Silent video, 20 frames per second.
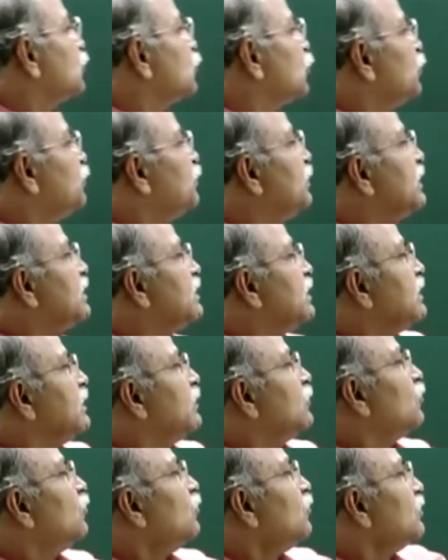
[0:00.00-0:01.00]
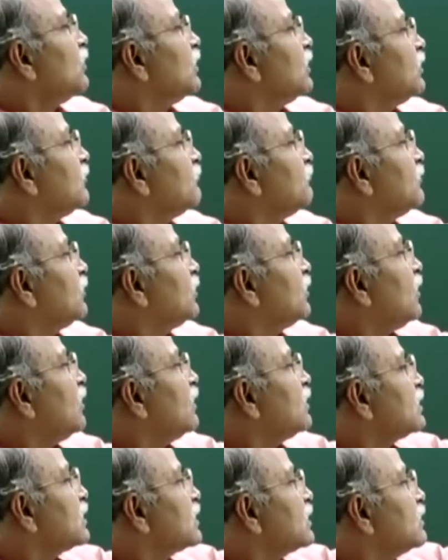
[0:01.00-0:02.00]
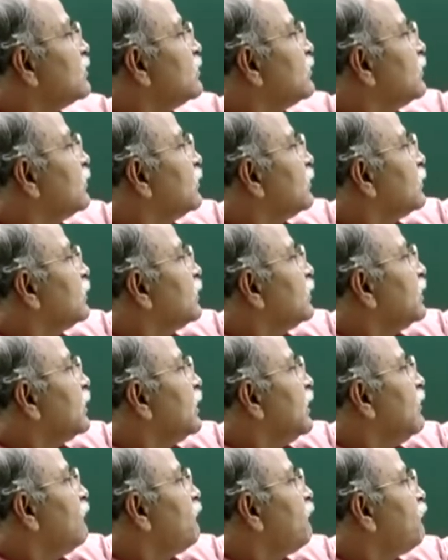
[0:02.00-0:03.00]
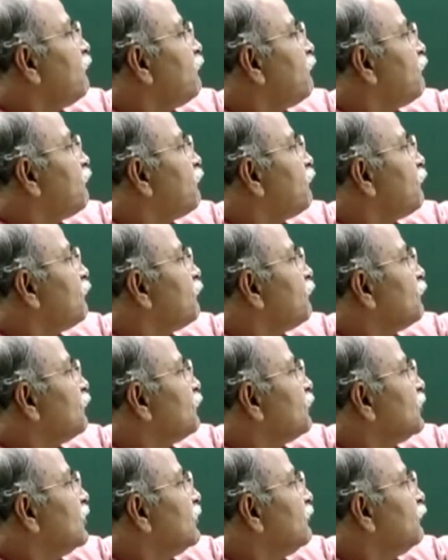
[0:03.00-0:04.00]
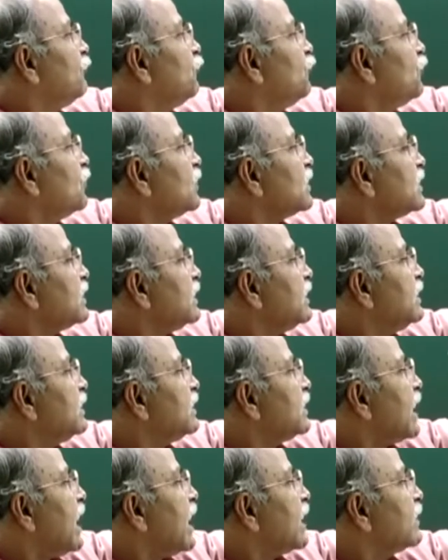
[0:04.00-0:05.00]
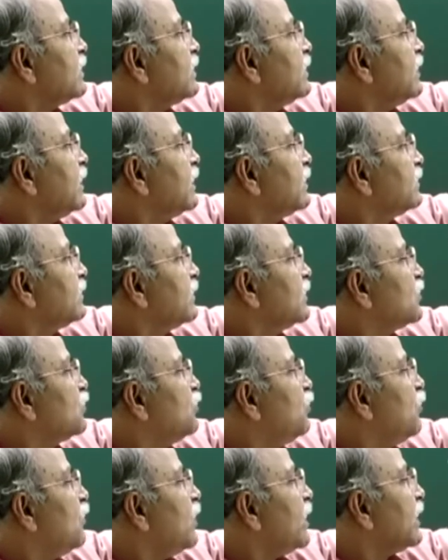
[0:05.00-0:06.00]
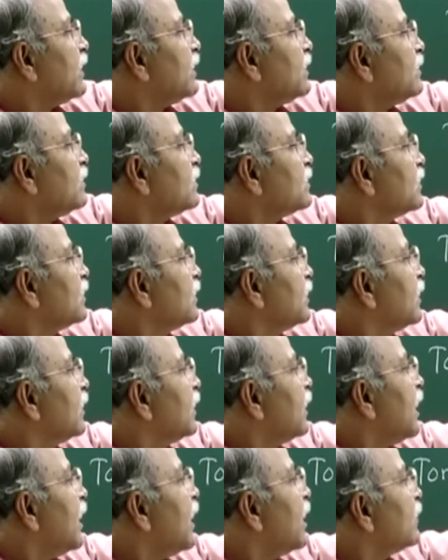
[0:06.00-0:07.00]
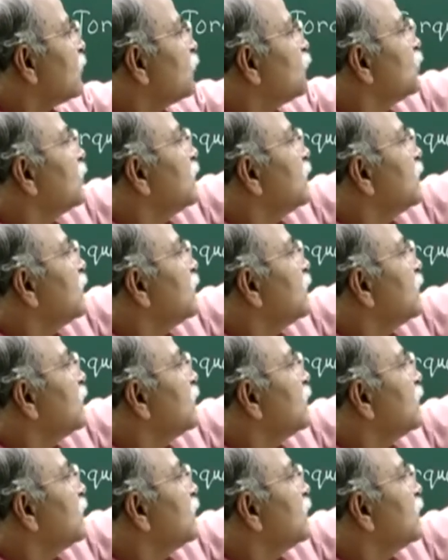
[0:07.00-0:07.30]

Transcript: should be 0 because if the force is acting at this point and